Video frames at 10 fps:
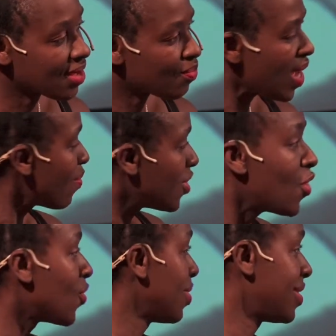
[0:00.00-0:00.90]
Pam,
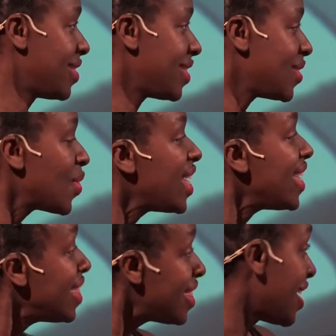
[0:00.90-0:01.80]
no, you are
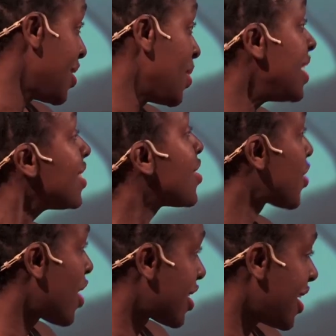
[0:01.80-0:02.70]
in there, you're in the
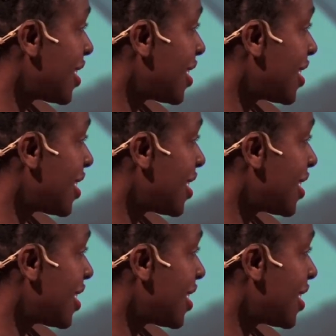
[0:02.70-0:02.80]
structure.